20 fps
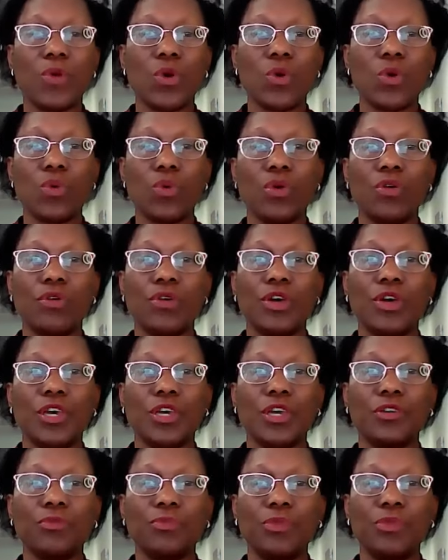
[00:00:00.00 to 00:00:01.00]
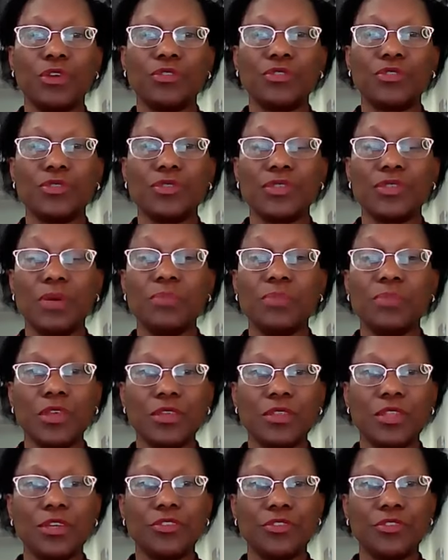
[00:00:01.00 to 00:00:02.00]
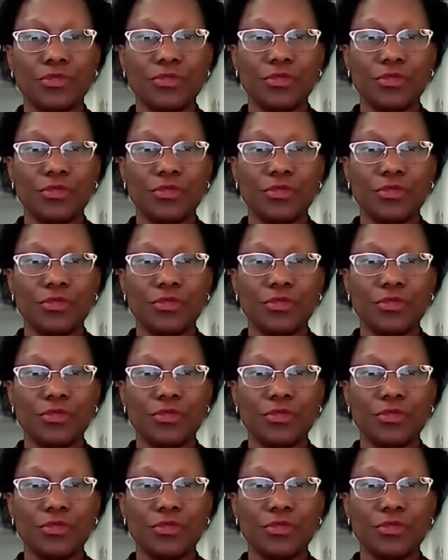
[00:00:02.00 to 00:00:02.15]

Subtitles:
or it could be also something that you